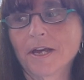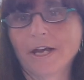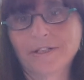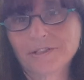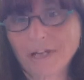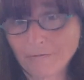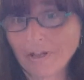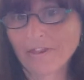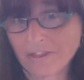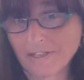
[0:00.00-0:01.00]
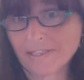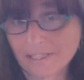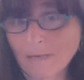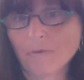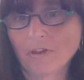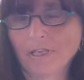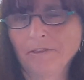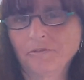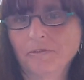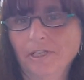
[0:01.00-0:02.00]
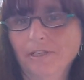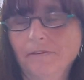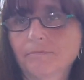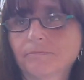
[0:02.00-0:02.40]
I discovered something today,